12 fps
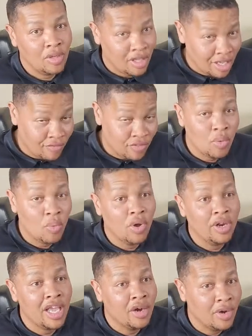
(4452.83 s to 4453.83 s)
if they want to
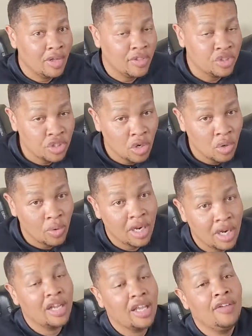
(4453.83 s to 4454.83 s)
enter in the show, and
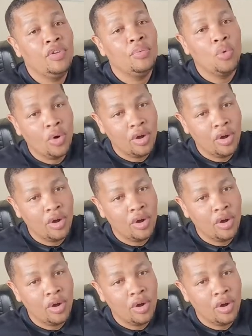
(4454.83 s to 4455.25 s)
I'll give you more